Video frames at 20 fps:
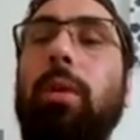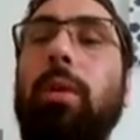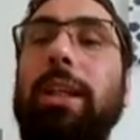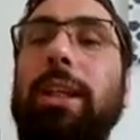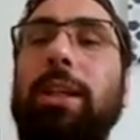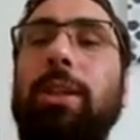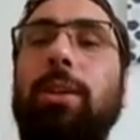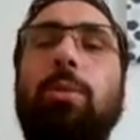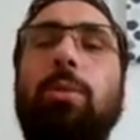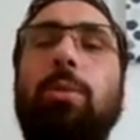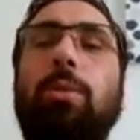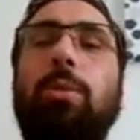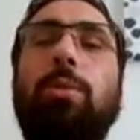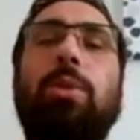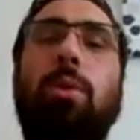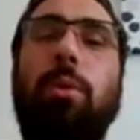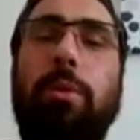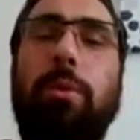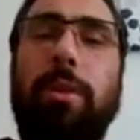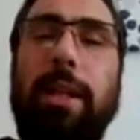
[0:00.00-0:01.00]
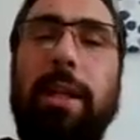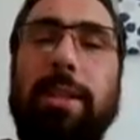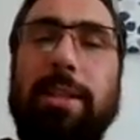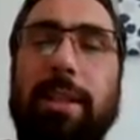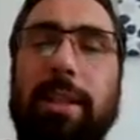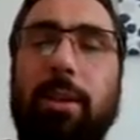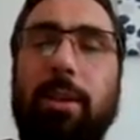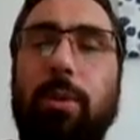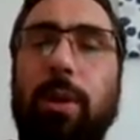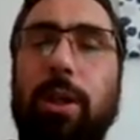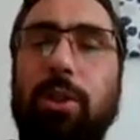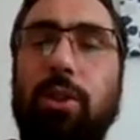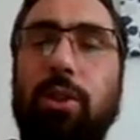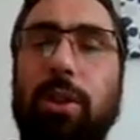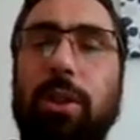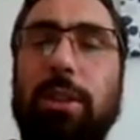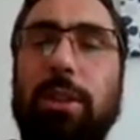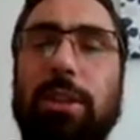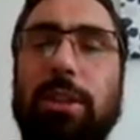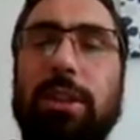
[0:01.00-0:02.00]
only use
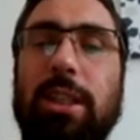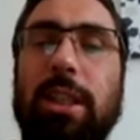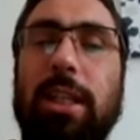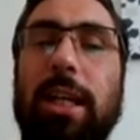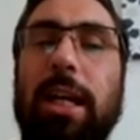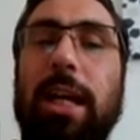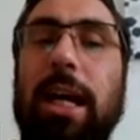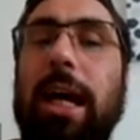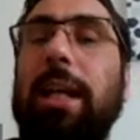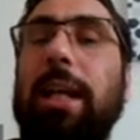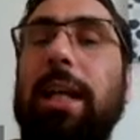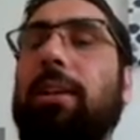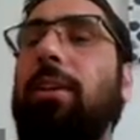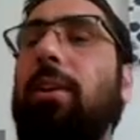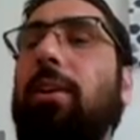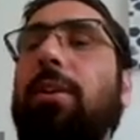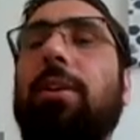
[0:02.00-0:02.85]
authentic questions,